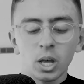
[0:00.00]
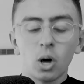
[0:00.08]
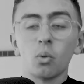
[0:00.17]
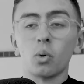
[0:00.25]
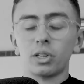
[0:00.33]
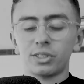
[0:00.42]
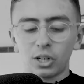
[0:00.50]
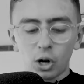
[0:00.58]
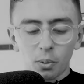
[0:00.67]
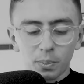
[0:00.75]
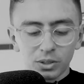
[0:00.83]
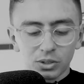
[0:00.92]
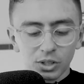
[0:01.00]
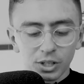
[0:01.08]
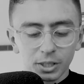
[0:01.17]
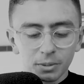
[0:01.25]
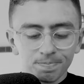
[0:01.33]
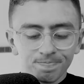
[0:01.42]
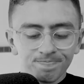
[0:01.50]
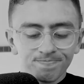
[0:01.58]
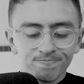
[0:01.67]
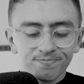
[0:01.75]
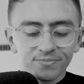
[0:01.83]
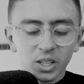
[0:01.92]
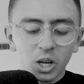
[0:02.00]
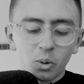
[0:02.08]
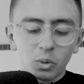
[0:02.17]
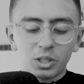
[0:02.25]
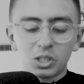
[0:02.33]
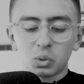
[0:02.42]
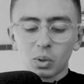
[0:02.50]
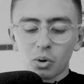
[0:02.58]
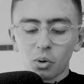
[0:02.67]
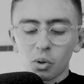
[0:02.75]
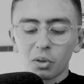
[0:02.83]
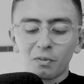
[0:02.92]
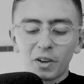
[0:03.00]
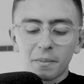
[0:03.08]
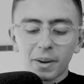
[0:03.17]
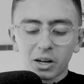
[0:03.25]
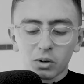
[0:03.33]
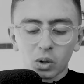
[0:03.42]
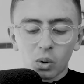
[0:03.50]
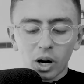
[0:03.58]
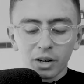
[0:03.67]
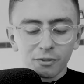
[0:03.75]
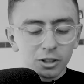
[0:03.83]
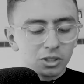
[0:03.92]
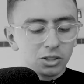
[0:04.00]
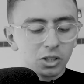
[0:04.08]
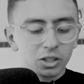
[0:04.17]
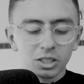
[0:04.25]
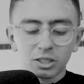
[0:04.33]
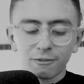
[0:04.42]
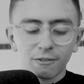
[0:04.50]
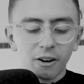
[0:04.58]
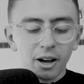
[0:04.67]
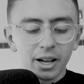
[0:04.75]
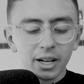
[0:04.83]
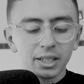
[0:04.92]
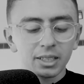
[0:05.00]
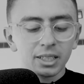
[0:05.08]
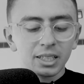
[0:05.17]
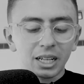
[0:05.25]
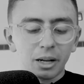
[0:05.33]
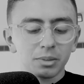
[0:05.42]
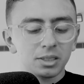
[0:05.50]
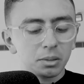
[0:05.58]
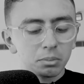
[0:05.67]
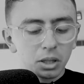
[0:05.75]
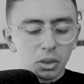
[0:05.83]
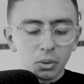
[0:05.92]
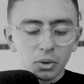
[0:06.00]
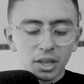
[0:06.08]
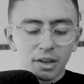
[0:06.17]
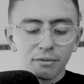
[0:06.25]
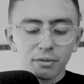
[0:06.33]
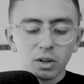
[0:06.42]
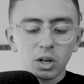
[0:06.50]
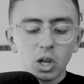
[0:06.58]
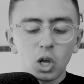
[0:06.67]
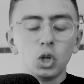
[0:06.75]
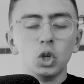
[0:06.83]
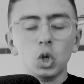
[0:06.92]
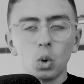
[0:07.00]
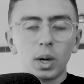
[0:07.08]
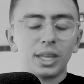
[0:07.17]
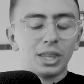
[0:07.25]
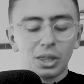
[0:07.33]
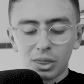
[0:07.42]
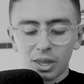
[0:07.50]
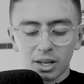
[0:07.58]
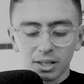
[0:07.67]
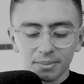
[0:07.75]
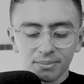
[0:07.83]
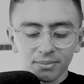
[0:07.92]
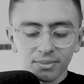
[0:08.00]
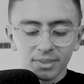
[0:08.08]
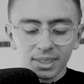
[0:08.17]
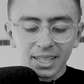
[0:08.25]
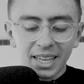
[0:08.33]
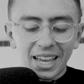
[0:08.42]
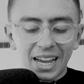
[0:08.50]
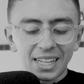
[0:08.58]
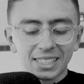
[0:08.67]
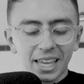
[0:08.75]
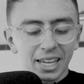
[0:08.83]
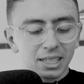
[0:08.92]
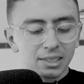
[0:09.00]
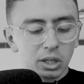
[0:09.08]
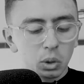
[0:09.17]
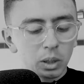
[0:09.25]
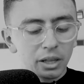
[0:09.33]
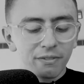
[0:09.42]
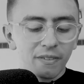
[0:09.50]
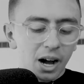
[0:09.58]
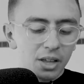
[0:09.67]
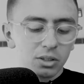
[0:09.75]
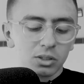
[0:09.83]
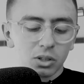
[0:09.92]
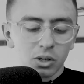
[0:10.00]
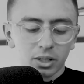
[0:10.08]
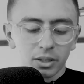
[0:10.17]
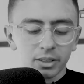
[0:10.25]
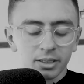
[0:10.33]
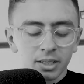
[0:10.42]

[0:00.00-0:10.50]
What is an open circuit? Well, this is where all the feedback required for the circuit to fire comes simply through the infant doing the thing. As they continually fire the circuit,